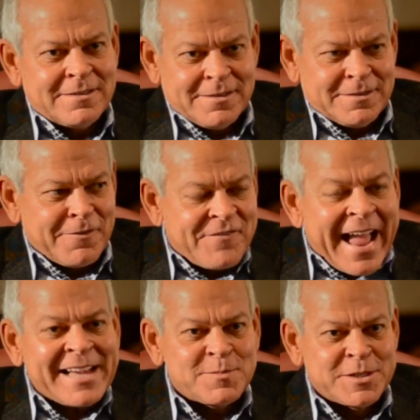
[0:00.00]
the
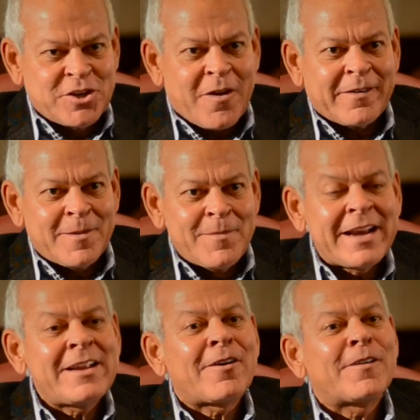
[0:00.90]
vast majority of the
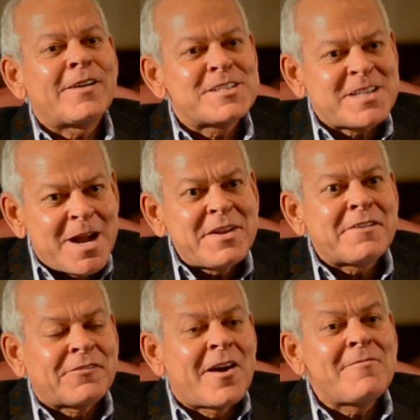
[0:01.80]
money is coming
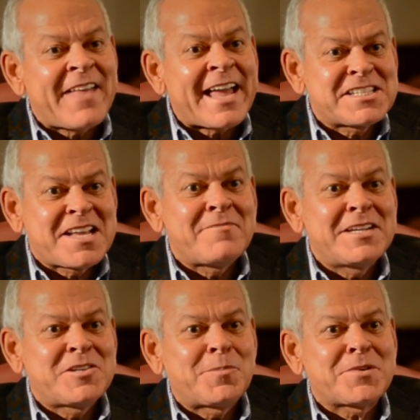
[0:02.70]
from that
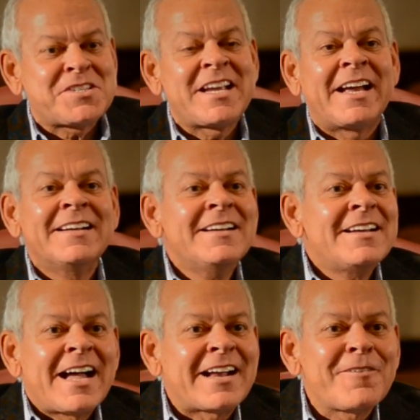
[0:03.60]
72%.
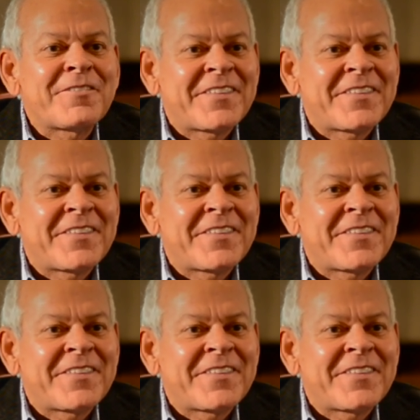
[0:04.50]
I don't